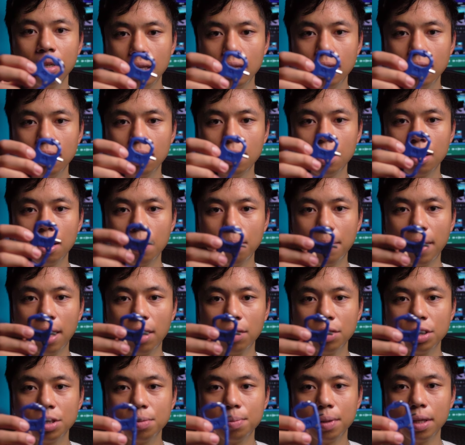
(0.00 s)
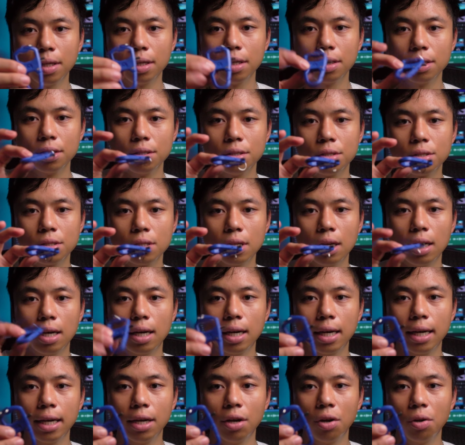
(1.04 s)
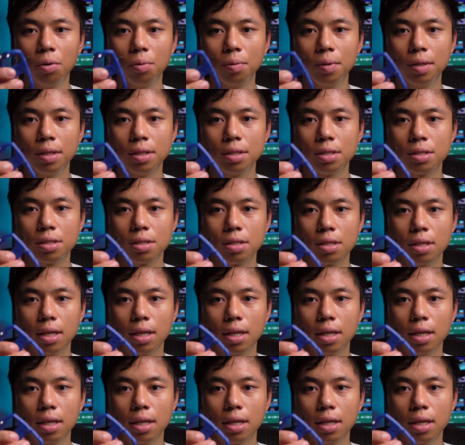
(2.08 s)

in the pouch because I always